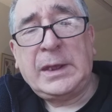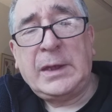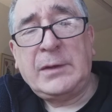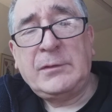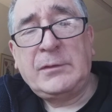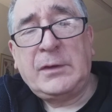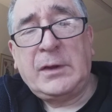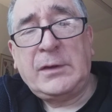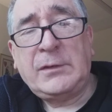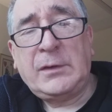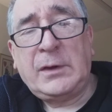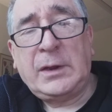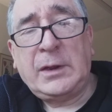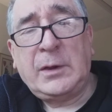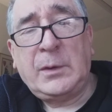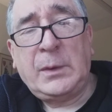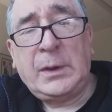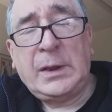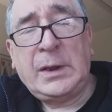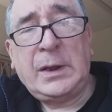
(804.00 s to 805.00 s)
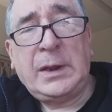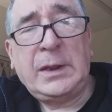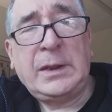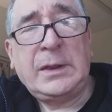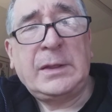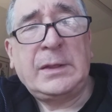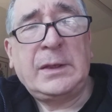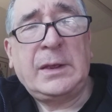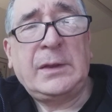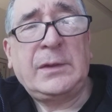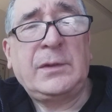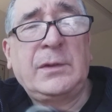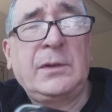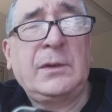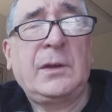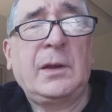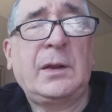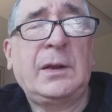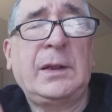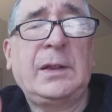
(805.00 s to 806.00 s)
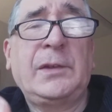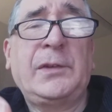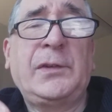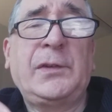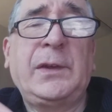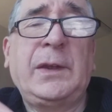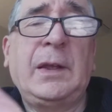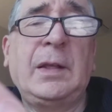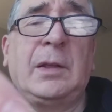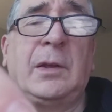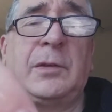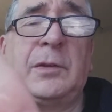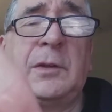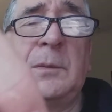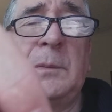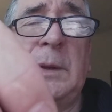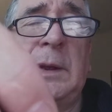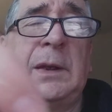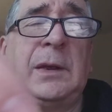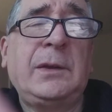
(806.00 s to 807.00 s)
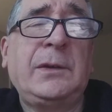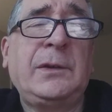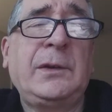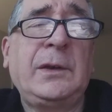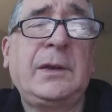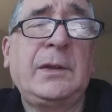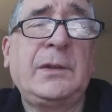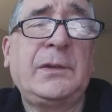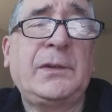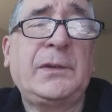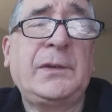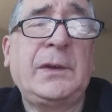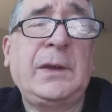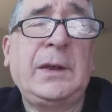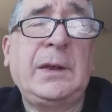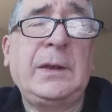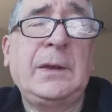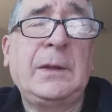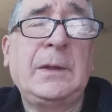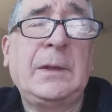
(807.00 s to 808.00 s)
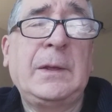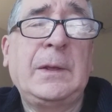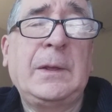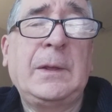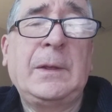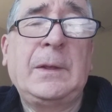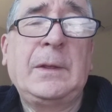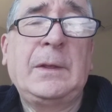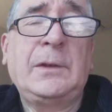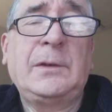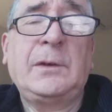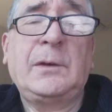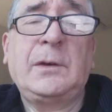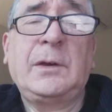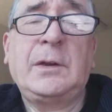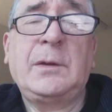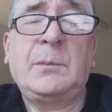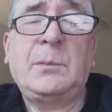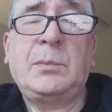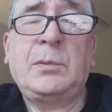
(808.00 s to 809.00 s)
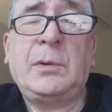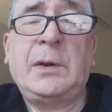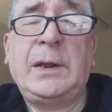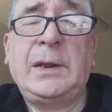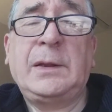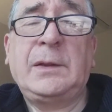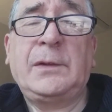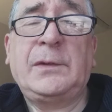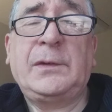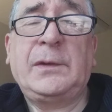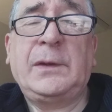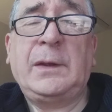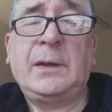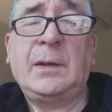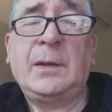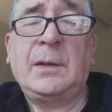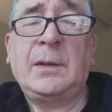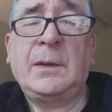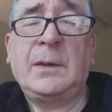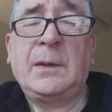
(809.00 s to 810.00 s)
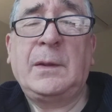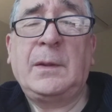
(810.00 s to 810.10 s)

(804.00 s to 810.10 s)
came very, very quickly. They've got a little seal on them here, as you can see. We're going to break the seal